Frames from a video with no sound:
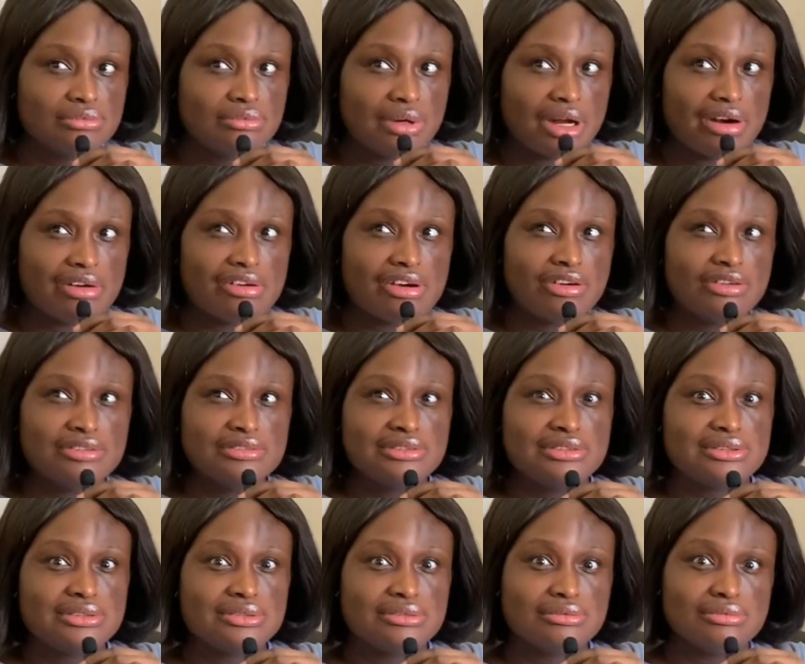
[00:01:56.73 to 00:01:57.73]

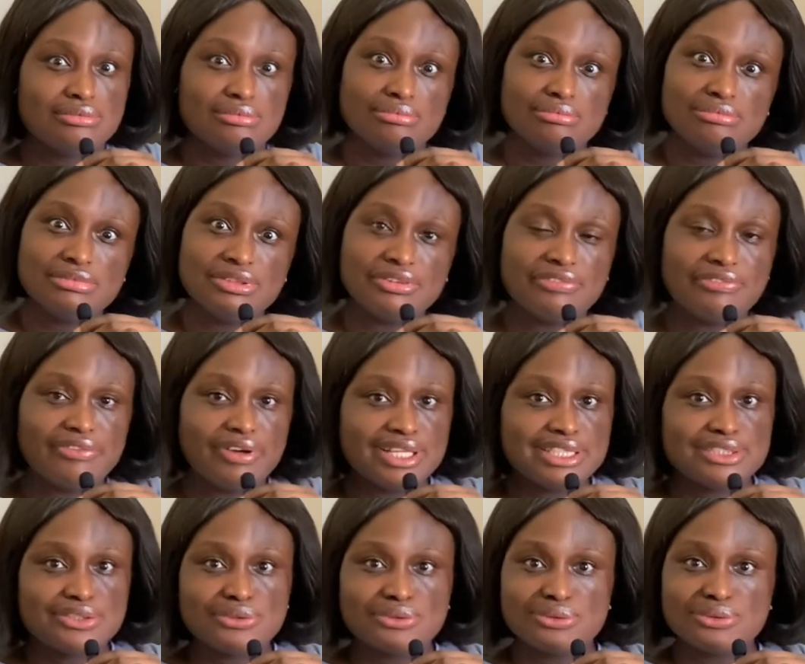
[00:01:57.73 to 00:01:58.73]
Around the
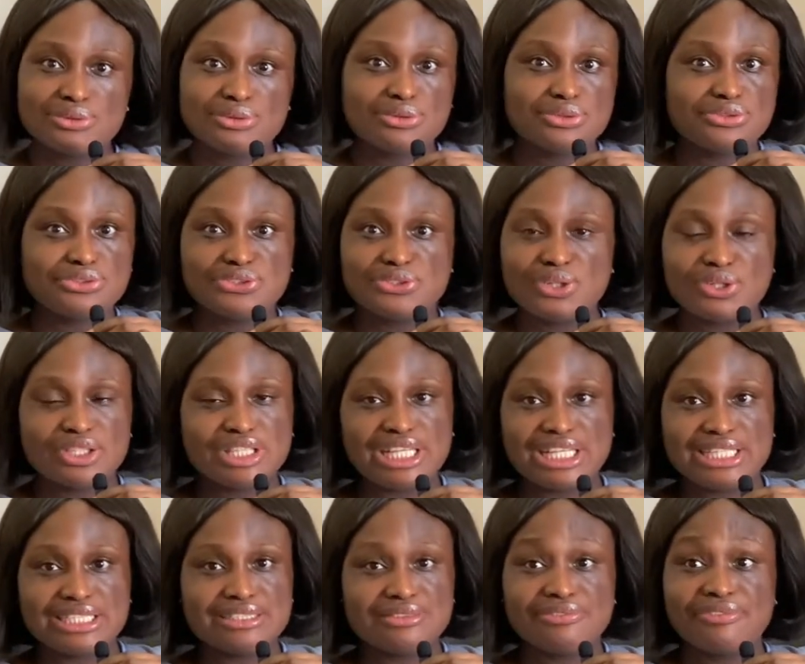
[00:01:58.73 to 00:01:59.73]
first four
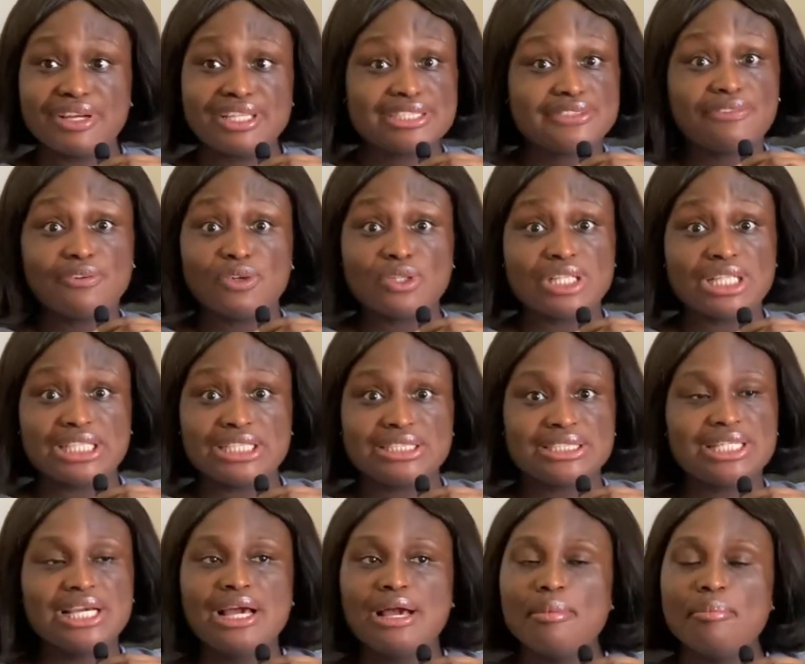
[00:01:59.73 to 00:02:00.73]

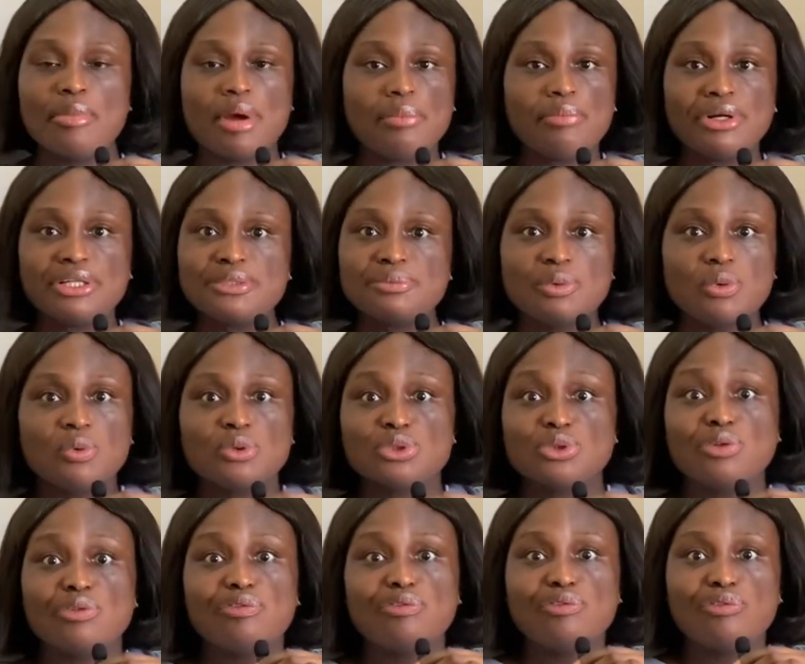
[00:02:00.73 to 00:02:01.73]
days, my breast milk was
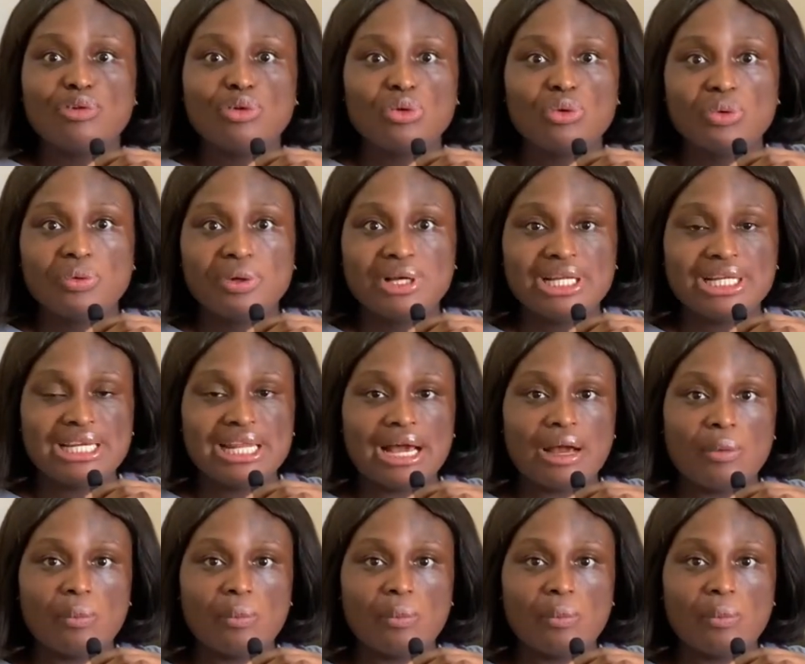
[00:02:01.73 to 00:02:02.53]
not flowing that